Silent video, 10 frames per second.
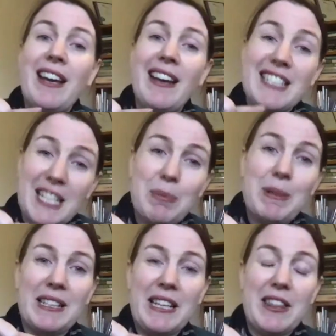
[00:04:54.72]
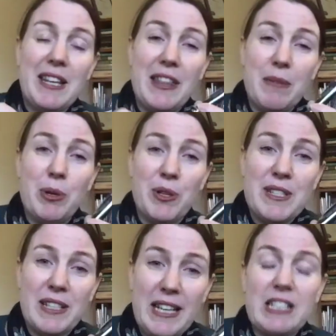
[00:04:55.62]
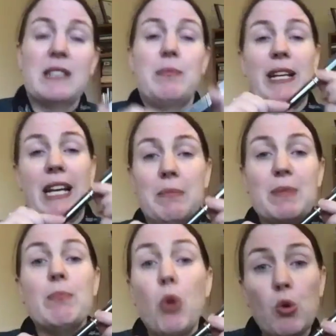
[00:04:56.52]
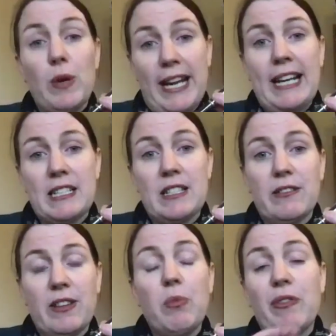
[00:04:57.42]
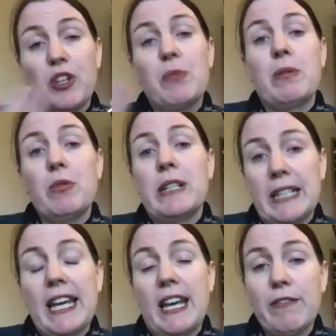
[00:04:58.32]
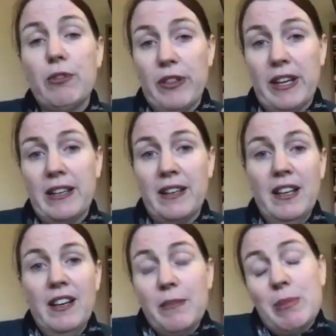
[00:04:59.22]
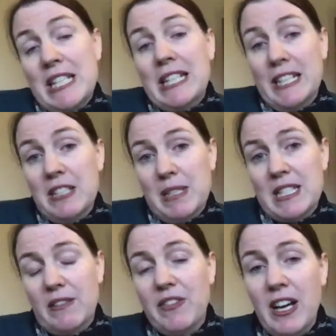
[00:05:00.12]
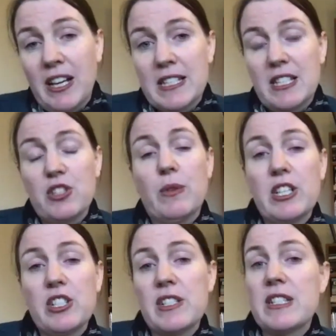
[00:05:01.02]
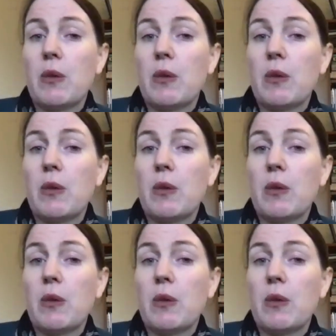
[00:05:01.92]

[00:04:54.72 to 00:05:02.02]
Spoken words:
typically the other person actually becomes more reactive, and we've got to be really careful then, particularly in domestic violence situations, that